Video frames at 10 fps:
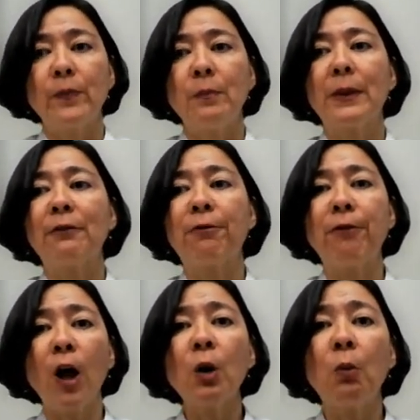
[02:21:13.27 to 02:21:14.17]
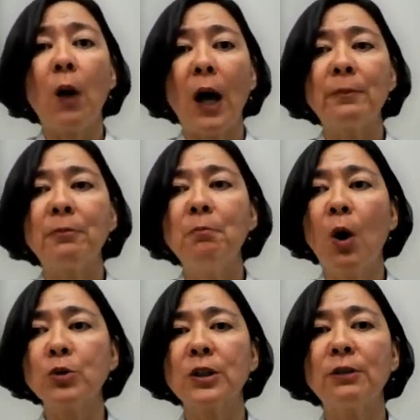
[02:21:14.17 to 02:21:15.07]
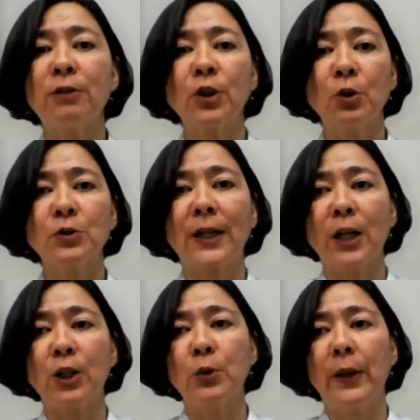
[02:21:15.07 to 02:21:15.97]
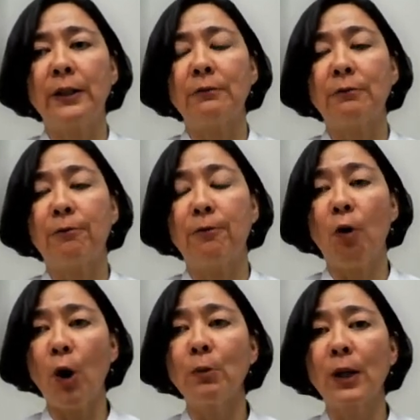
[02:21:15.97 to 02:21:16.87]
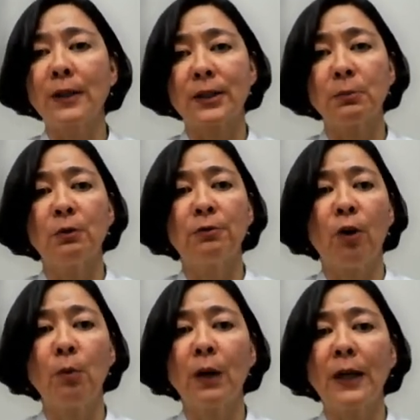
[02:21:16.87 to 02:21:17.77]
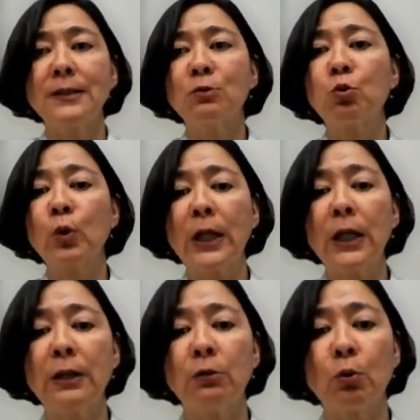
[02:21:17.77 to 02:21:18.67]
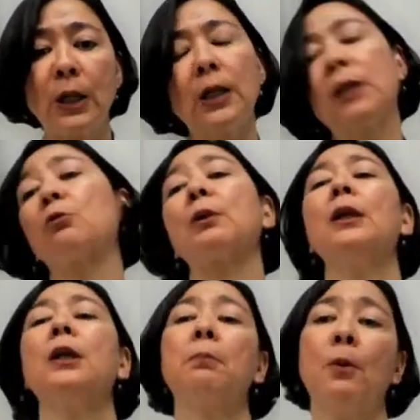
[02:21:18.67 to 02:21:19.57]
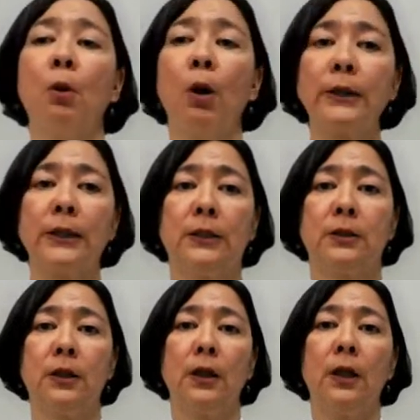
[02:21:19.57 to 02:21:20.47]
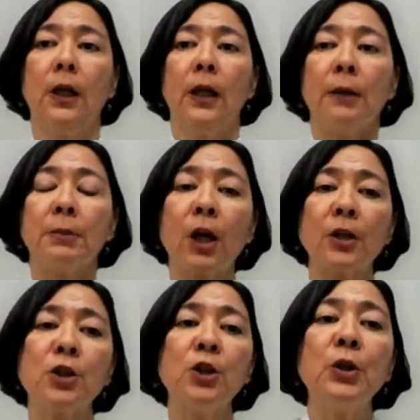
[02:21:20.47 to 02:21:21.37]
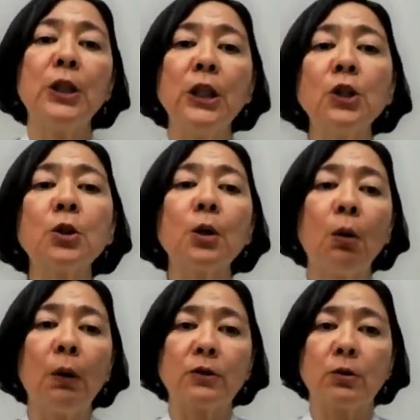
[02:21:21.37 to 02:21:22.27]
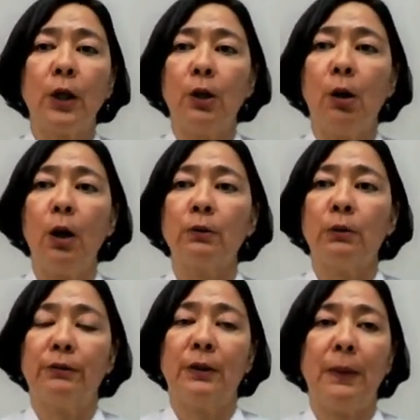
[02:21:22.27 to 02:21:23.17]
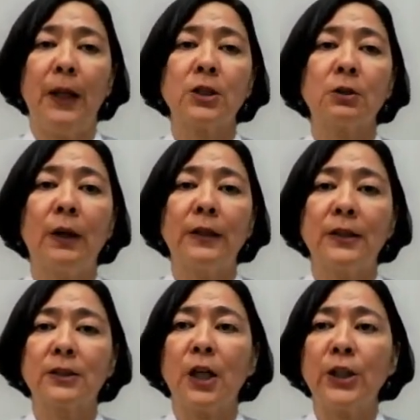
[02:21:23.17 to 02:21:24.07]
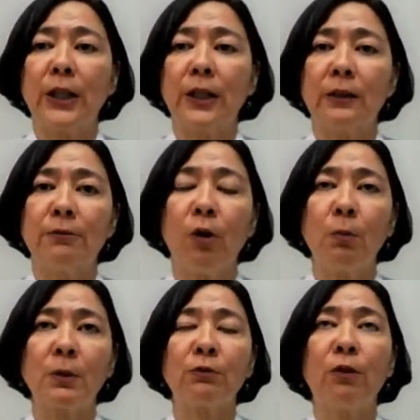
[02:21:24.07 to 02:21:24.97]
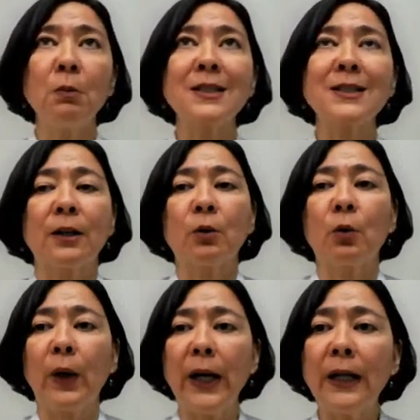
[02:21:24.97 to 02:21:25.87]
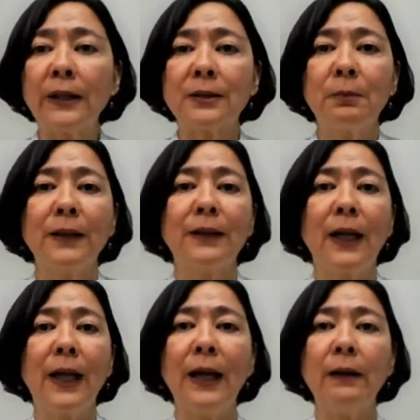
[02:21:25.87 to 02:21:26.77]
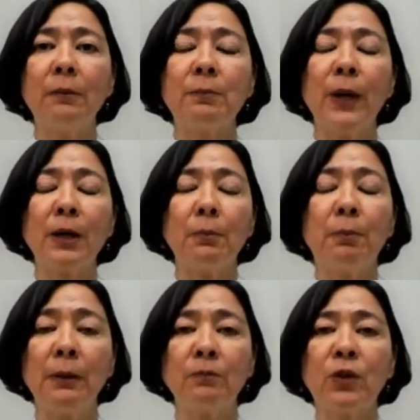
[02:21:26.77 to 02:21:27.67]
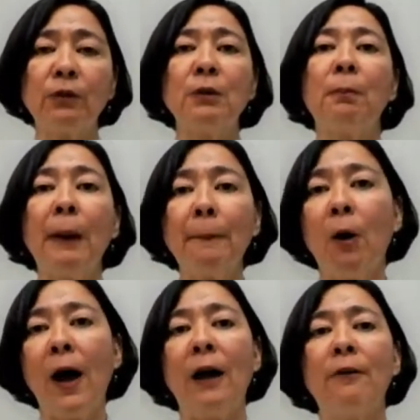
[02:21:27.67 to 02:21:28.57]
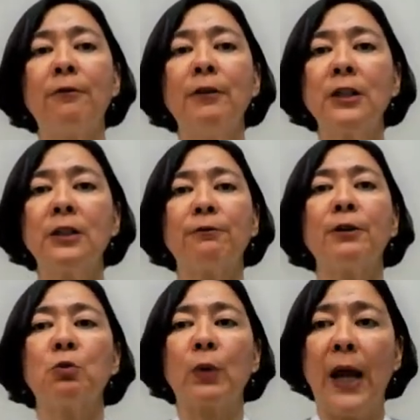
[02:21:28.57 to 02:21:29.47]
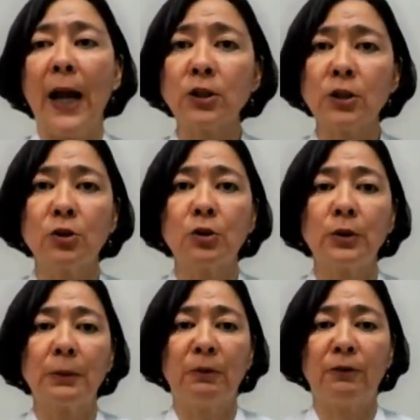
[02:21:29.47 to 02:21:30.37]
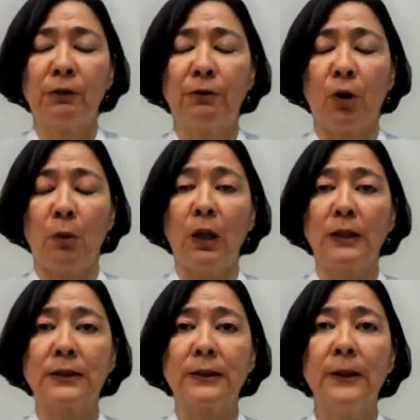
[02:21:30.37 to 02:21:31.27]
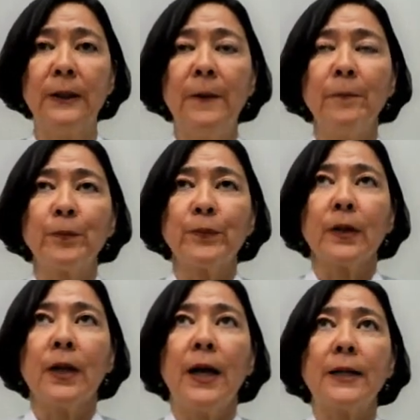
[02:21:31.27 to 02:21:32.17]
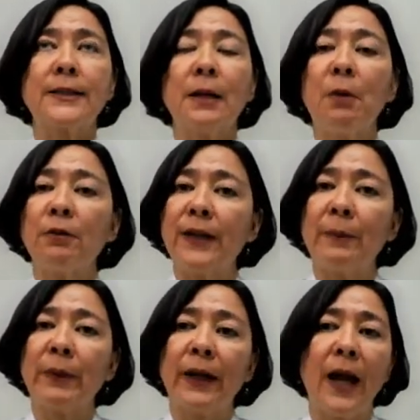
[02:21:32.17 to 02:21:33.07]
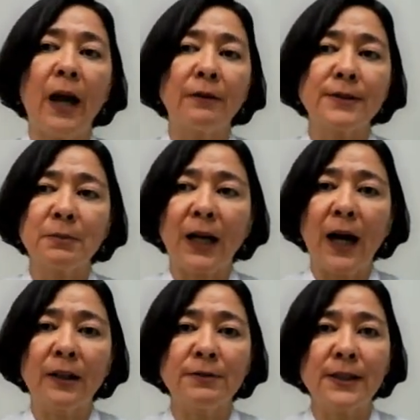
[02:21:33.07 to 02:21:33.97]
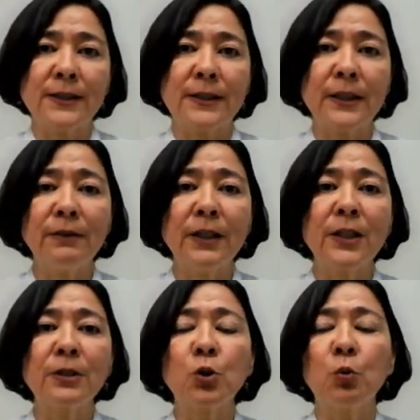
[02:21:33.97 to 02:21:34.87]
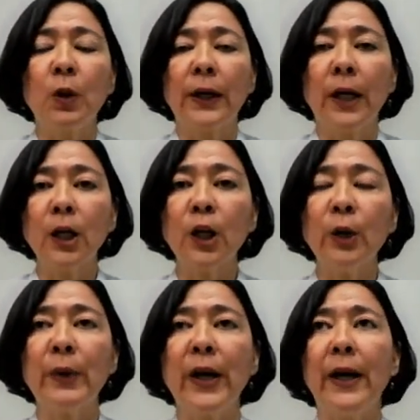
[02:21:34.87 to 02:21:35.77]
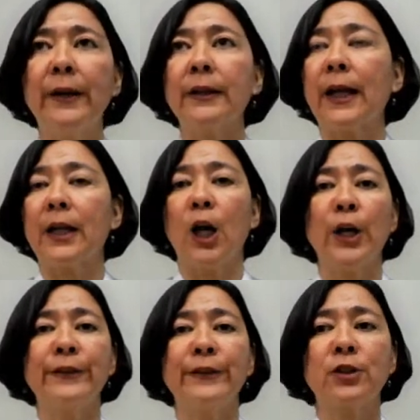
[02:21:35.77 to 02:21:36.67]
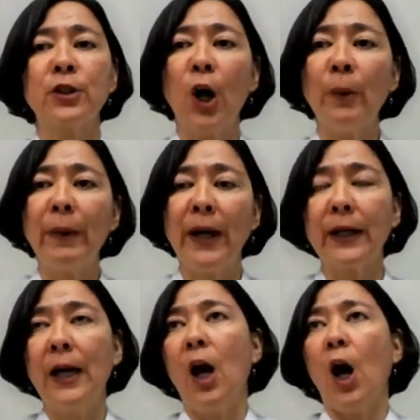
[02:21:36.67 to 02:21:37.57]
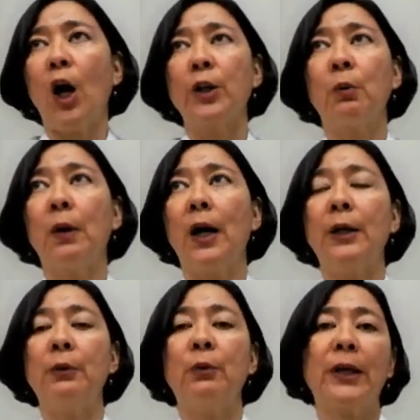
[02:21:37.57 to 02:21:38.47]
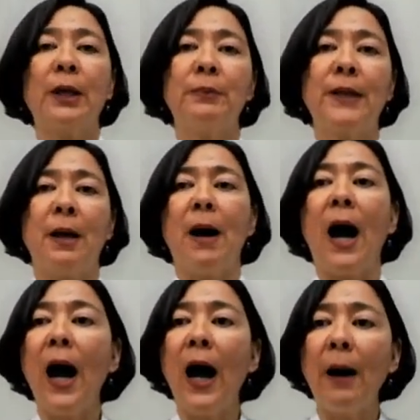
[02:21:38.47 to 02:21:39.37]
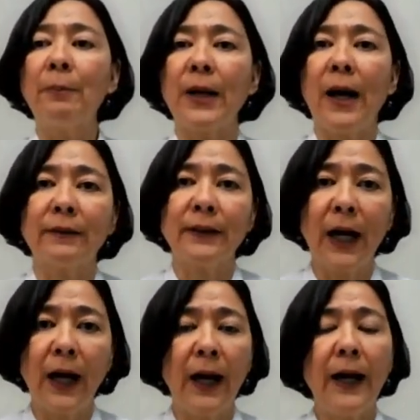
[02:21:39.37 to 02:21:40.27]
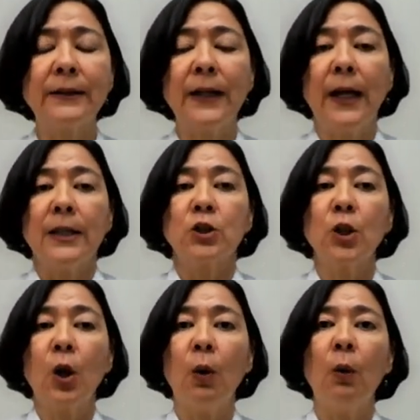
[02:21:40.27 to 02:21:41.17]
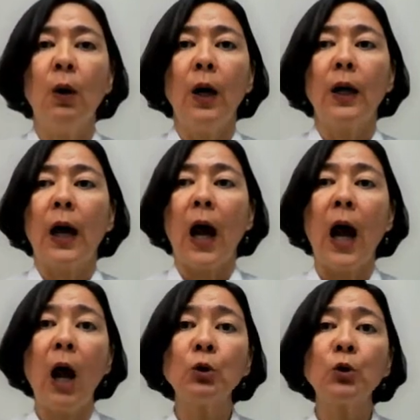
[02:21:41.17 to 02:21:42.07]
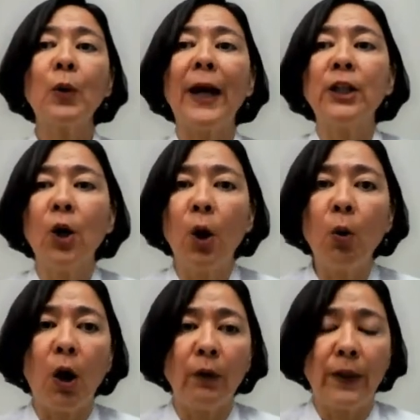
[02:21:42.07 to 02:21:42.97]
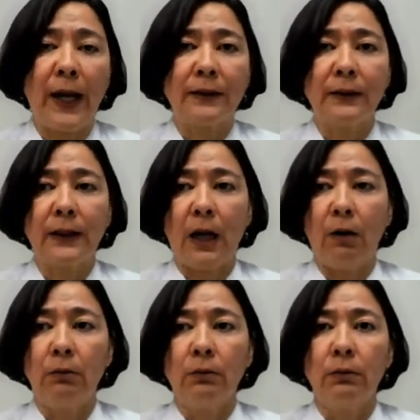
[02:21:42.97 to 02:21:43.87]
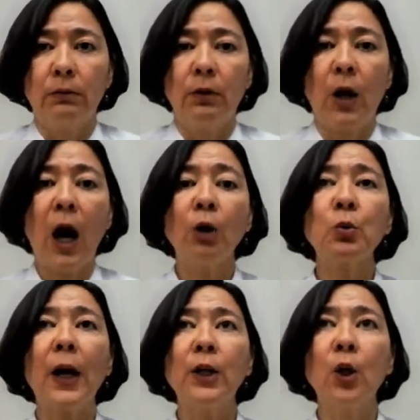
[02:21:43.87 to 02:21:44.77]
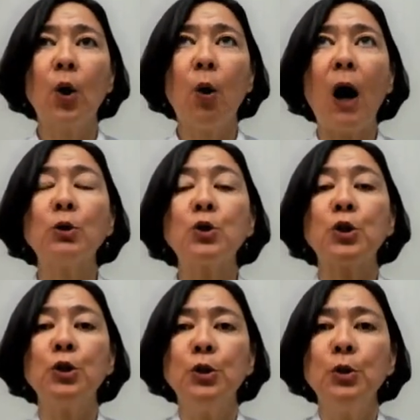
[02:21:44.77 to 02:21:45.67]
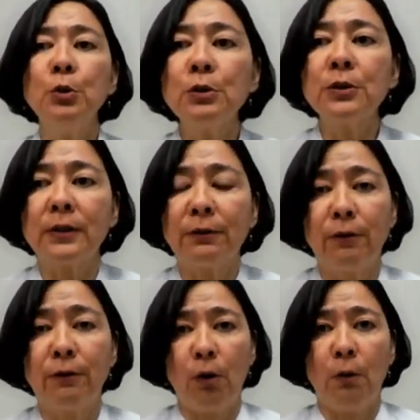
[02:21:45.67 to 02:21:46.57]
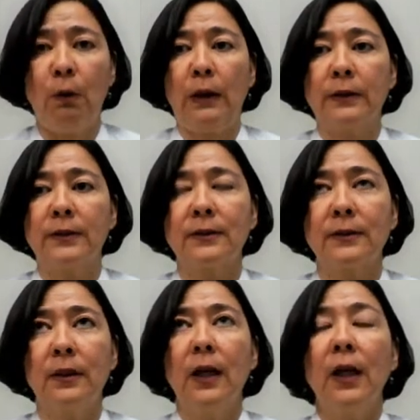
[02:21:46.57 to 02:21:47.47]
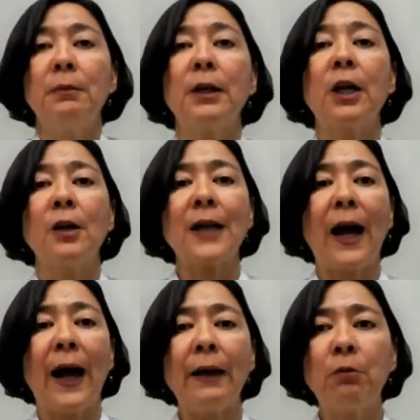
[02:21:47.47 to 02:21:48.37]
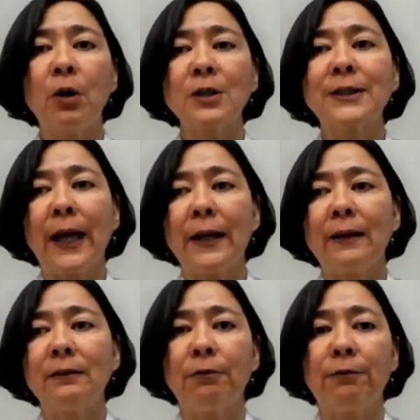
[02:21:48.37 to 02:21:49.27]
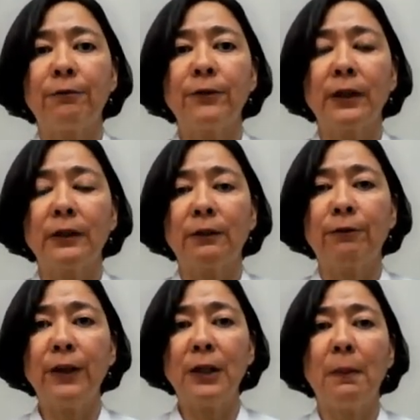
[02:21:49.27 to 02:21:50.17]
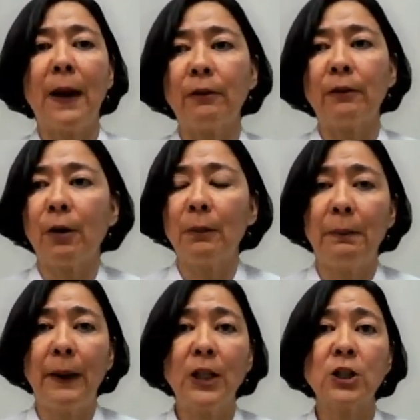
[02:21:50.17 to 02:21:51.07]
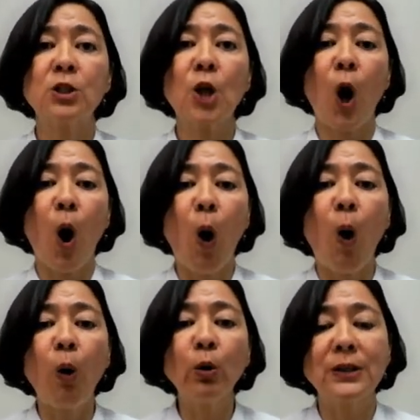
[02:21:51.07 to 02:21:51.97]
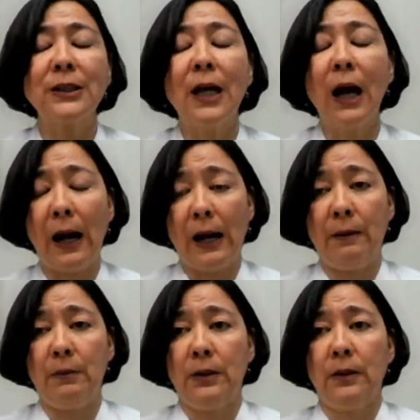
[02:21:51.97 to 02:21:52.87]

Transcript: But the follow-up, mostly for those that are doing formulas, herbal formula, is really, really, really important, because you need to know what's going on with the patient when they start taking the formulas. Formulas are great, but different people have different reactions to the formulas. Some of them can have some kind of sensitivity to one herb and can hurt the stomach. Other one will keep them up at night. So how do I know all that now? How do I know how to use the formulas? Because I was getting the feedback from the patients all the time.